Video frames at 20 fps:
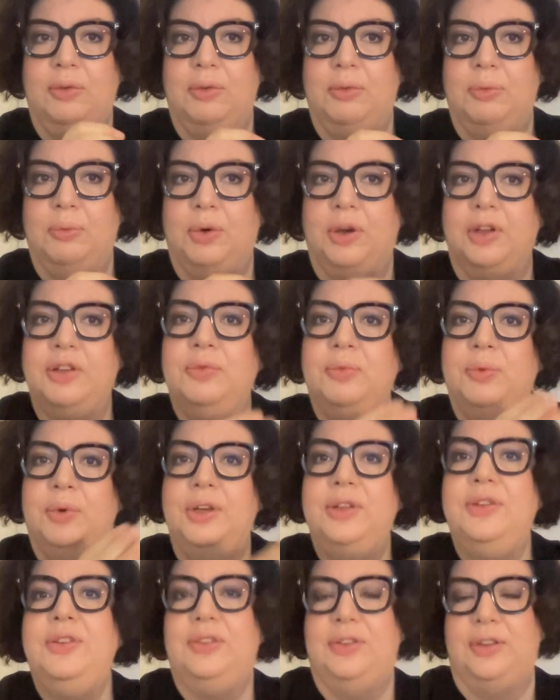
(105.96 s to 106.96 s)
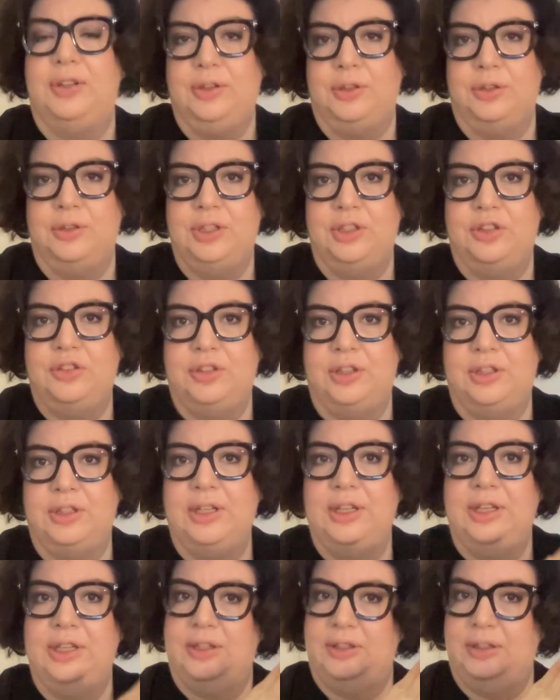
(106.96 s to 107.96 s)
what was the condition
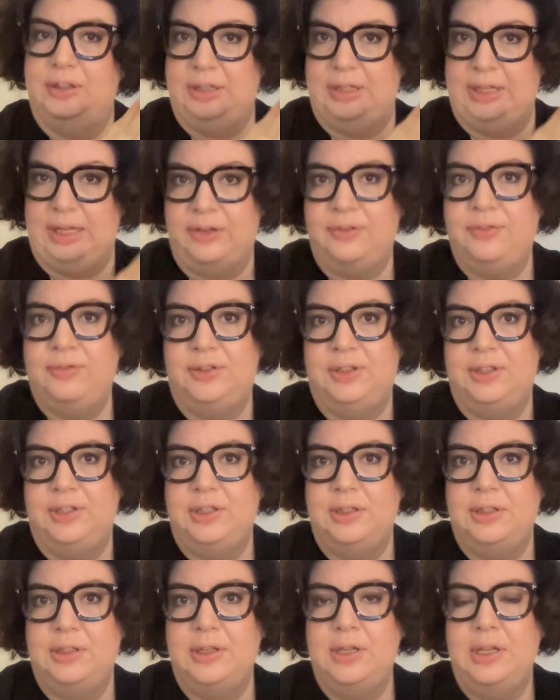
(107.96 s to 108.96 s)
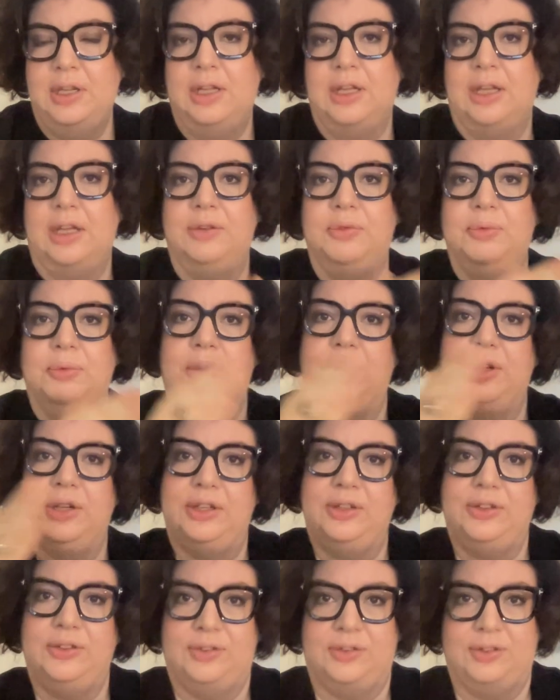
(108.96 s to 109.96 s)
it left in, and what
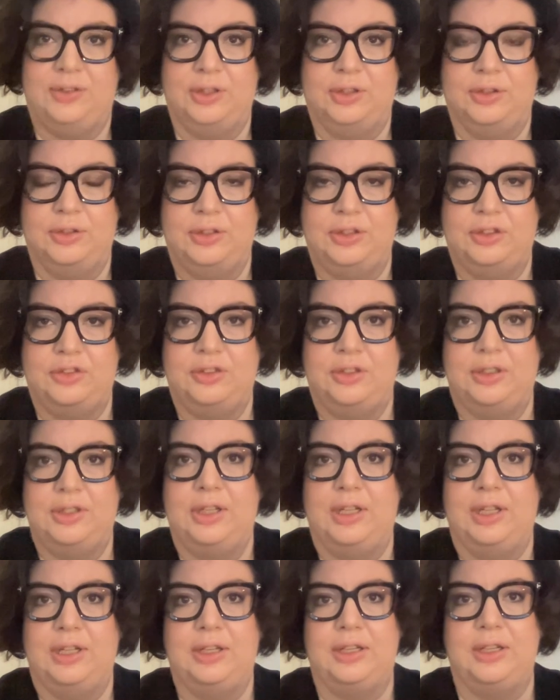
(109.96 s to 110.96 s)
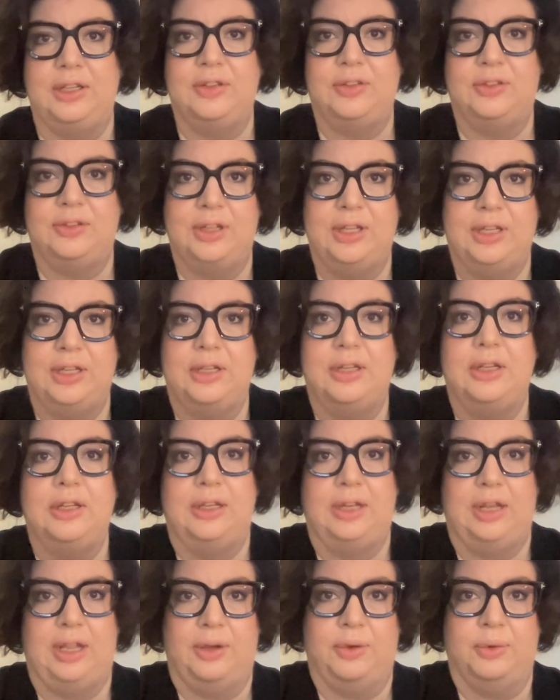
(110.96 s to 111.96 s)
is the condition that it is in
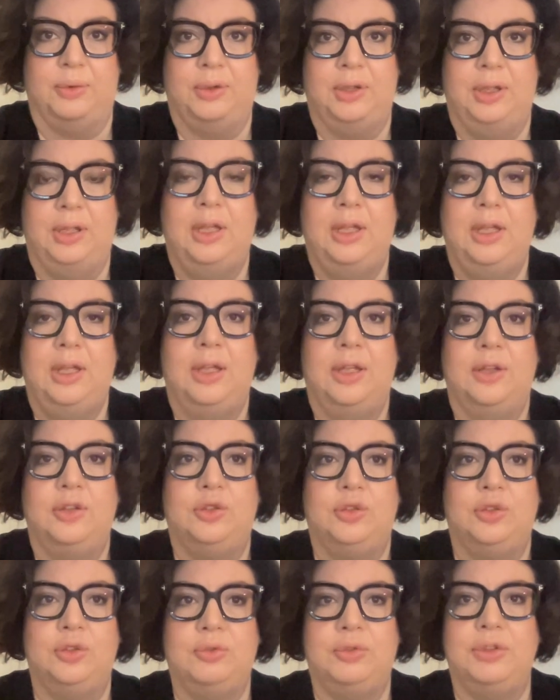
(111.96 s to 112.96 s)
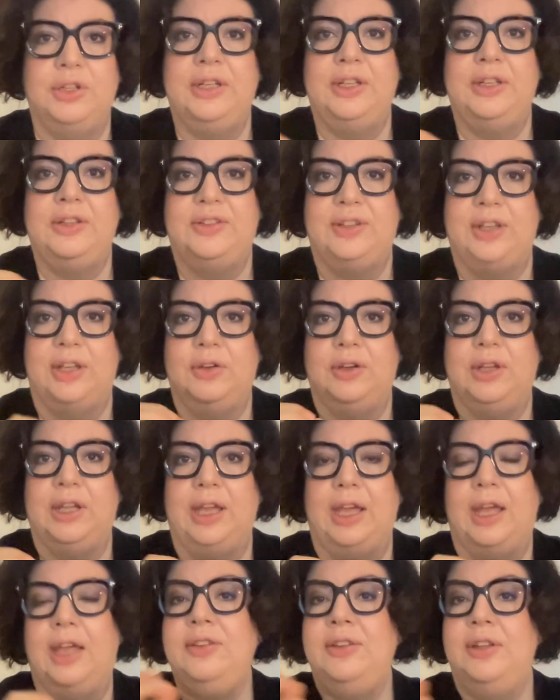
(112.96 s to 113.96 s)
now. To really say, okay,
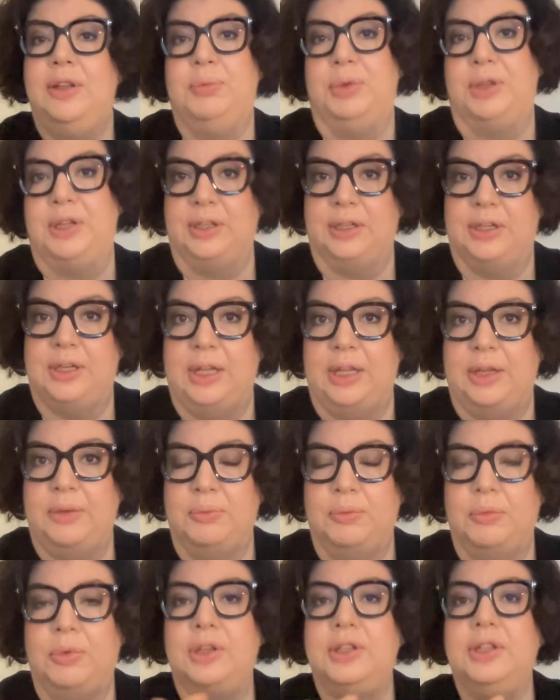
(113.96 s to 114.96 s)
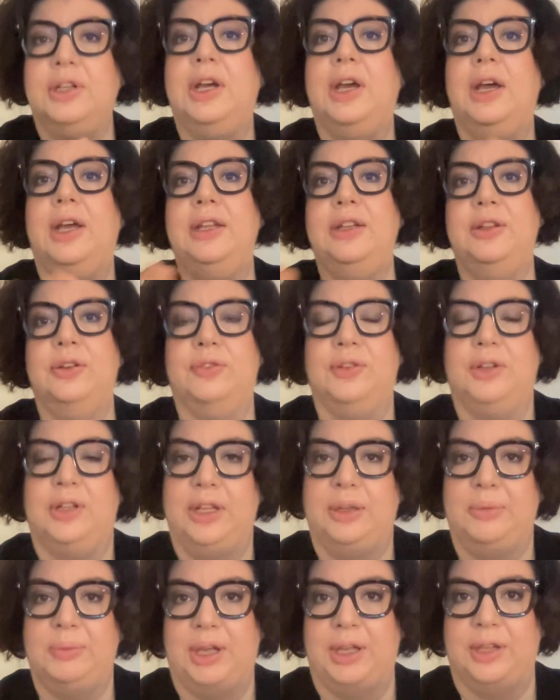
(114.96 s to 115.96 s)
has there been a claim? What kind of
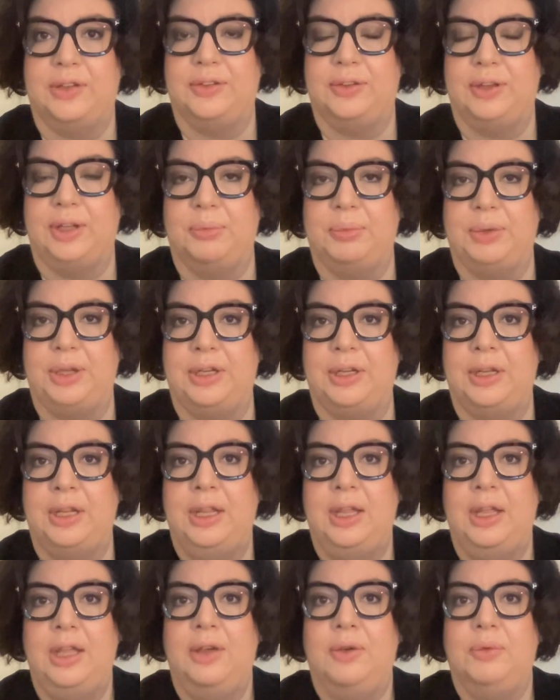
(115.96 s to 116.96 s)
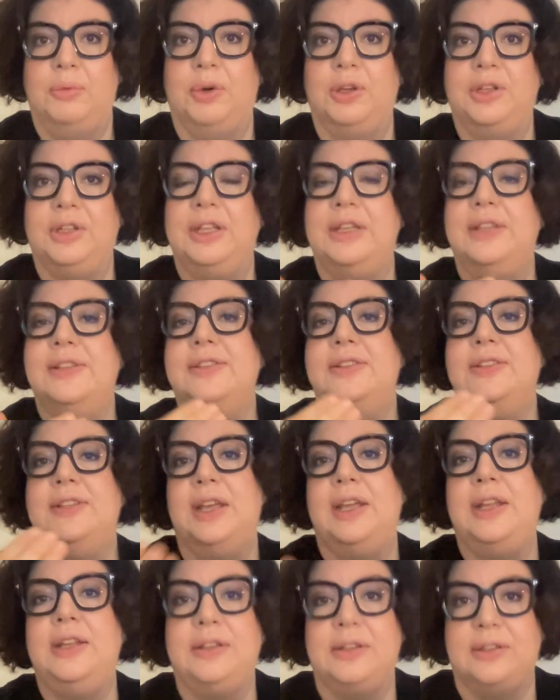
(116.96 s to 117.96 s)
claim has there been? What
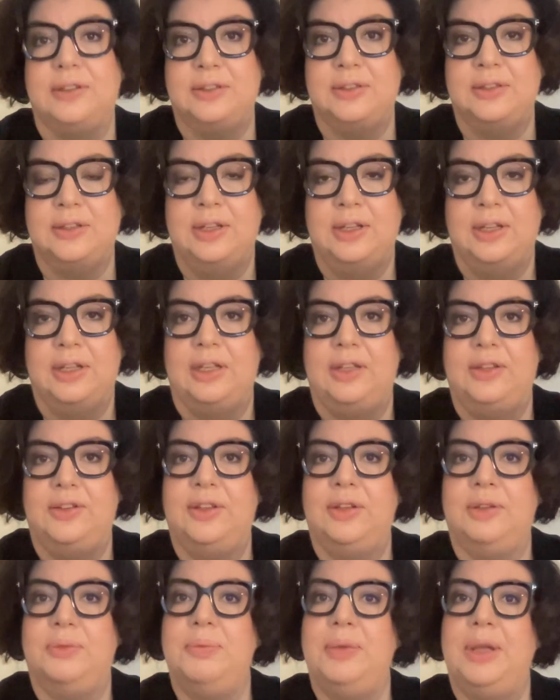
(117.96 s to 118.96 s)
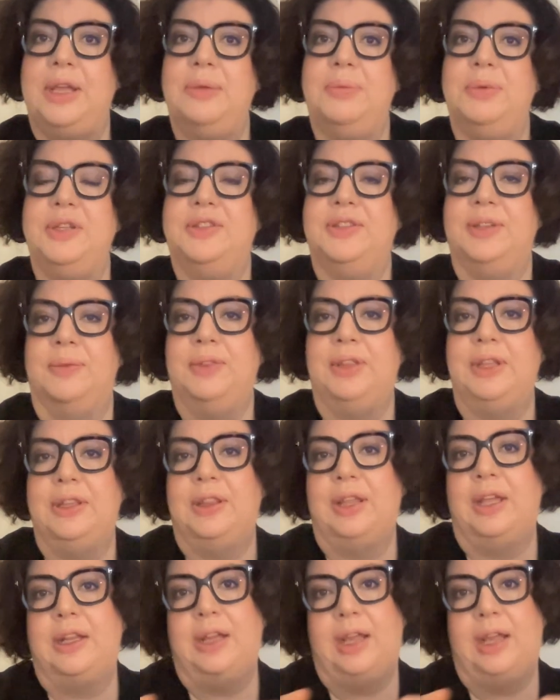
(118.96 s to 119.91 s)
extent? Is it maybe something that